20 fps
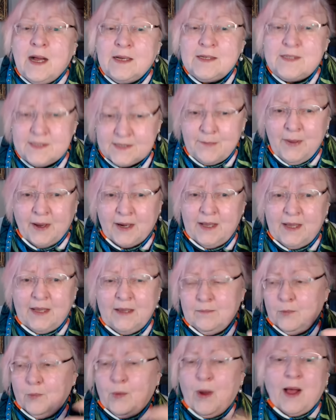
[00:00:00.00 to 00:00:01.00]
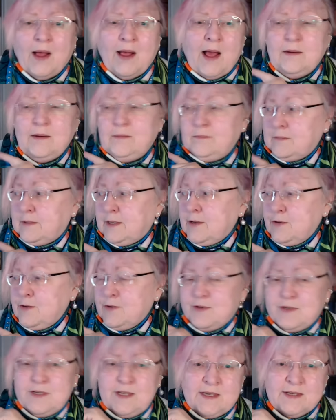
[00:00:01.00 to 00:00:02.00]
Somebody, well, can you
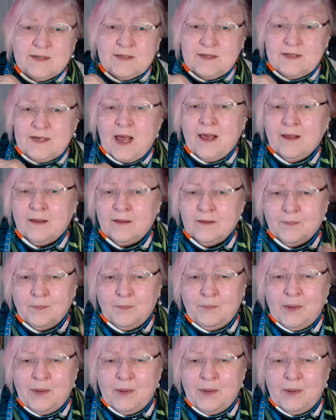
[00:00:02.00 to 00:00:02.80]
see his tail